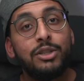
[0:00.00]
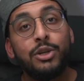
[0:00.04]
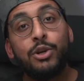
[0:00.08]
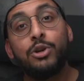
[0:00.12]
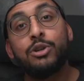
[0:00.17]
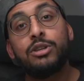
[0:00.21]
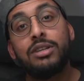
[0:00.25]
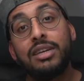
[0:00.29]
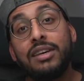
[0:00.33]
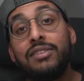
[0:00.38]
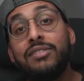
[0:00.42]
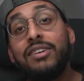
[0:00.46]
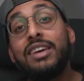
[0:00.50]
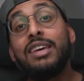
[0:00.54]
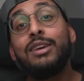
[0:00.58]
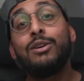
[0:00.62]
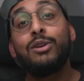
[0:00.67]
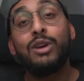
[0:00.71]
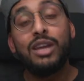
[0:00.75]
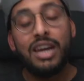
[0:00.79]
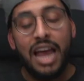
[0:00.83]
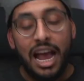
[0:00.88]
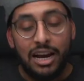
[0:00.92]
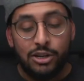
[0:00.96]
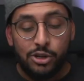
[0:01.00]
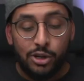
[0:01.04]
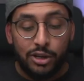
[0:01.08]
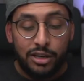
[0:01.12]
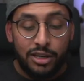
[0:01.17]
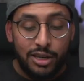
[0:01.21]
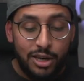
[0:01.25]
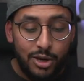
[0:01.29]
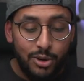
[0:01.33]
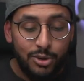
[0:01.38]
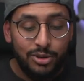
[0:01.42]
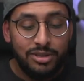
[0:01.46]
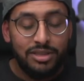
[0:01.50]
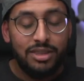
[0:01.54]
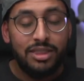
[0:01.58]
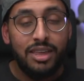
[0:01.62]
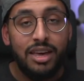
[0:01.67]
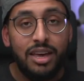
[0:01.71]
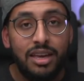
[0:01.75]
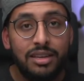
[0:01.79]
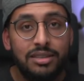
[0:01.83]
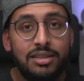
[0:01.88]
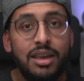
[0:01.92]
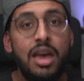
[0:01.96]
to your TV, you can actually use
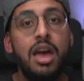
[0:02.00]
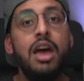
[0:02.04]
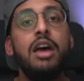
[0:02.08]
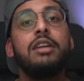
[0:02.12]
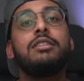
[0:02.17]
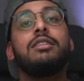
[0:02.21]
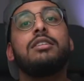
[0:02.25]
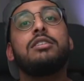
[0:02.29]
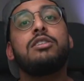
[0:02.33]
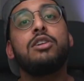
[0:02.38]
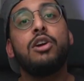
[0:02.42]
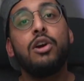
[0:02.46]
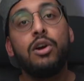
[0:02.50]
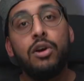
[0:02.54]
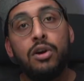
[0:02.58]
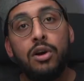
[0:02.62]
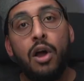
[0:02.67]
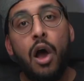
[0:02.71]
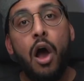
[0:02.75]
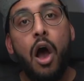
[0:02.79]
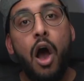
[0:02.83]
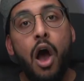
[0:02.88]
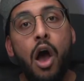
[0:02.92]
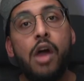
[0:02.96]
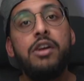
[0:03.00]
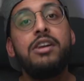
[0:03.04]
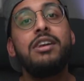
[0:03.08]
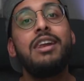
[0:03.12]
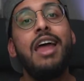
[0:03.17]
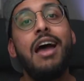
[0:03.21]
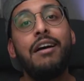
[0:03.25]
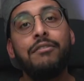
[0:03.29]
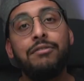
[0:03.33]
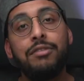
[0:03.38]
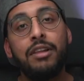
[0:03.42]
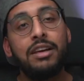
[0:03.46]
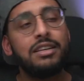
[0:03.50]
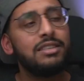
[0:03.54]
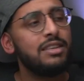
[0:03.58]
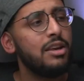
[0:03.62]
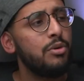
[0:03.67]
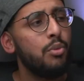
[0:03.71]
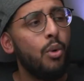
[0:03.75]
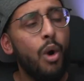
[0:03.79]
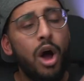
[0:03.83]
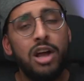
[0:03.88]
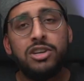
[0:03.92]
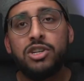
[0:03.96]
this to turn on Netflix
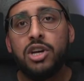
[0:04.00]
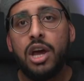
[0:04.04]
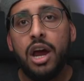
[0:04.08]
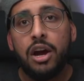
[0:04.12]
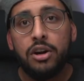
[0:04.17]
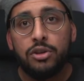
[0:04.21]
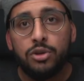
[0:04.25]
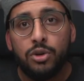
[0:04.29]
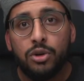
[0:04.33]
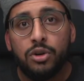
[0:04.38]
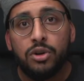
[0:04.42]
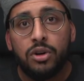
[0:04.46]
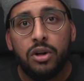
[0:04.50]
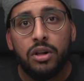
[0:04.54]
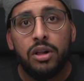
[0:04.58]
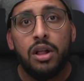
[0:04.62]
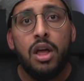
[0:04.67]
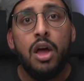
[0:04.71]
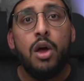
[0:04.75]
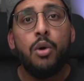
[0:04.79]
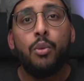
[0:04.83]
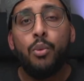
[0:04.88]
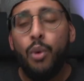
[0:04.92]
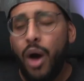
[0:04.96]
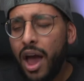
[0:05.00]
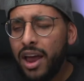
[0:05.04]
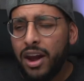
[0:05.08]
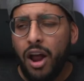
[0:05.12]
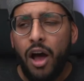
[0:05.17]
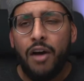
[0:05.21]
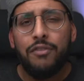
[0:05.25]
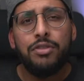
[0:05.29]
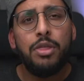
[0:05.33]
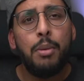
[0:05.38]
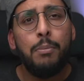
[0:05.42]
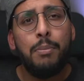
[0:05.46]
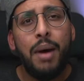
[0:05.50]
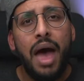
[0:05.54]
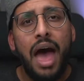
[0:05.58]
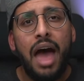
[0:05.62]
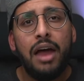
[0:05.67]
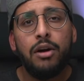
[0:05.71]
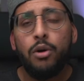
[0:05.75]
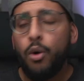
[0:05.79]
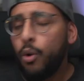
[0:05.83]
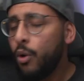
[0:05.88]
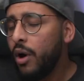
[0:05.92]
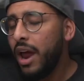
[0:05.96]
and watch Ertugrul right off the
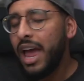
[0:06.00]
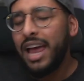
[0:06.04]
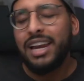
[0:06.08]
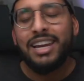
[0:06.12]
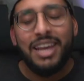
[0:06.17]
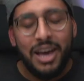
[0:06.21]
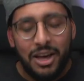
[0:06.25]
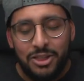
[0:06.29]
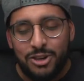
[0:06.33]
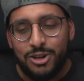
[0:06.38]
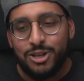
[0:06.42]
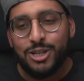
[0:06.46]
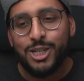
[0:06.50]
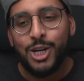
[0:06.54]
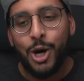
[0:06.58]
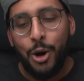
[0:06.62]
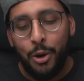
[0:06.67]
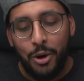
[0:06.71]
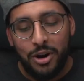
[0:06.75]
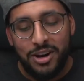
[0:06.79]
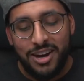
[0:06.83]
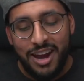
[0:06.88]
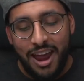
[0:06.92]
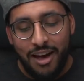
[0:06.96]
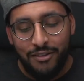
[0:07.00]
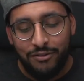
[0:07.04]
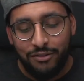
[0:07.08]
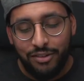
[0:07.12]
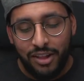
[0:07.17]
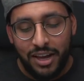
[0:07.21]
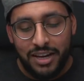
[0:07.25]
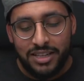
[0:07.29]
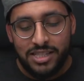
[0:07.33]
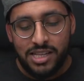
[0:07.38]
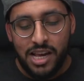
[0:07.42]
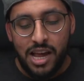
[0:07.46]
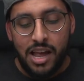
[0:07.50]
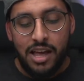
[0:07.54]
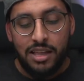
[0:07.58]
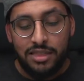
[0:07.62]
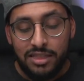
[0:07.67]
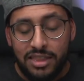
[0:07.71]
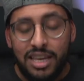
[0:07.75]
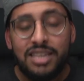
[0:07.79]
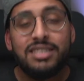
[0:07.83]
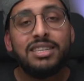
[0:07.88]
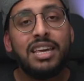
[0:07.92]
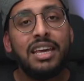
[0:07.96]
bat, or any other show on Netflix.
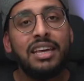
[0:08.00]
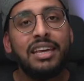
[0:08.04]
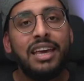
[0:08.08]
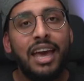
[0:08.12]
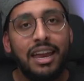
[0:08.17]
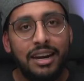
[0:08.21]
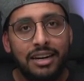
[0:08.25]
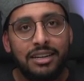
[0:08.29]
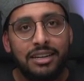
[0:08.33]
This can get